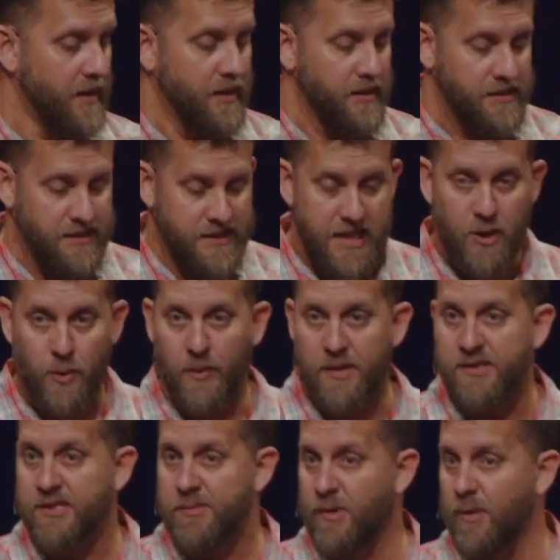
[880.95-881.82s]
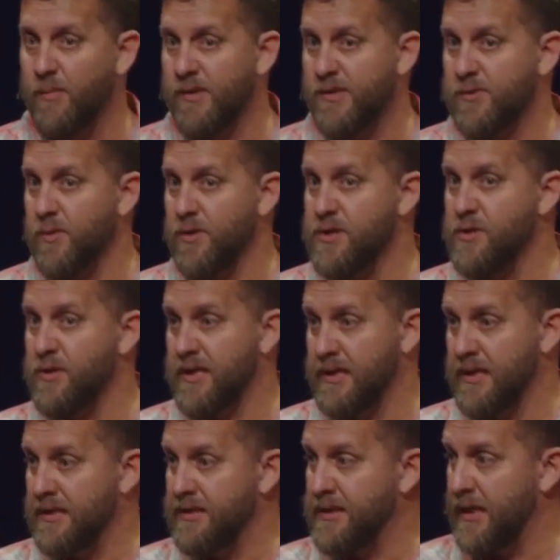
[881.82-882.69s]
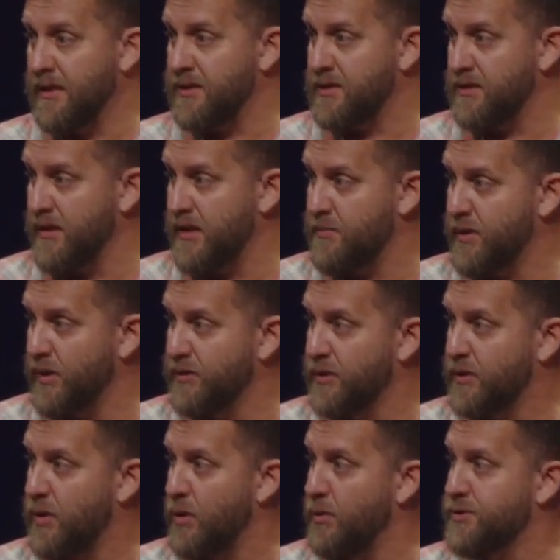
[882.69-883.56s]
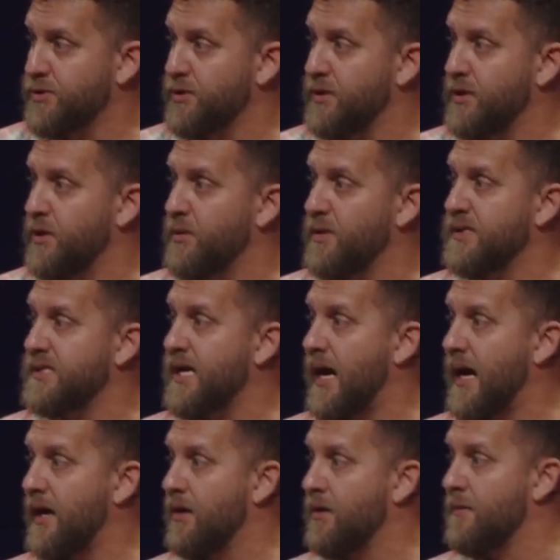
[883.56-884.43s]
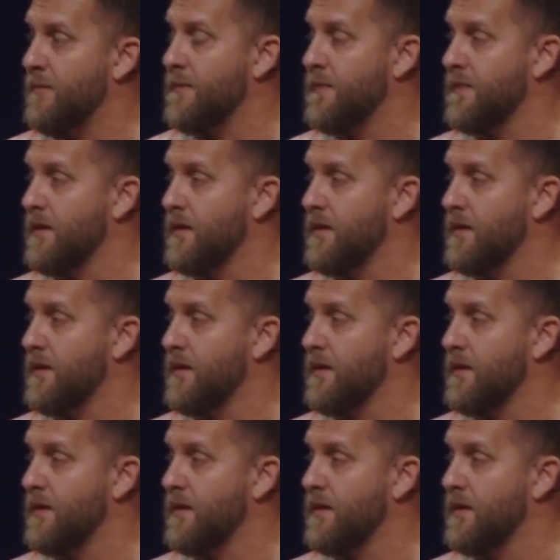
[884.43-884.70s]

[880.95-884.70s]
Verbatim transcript: sequenced moments where you can intentionally build the culture that you desire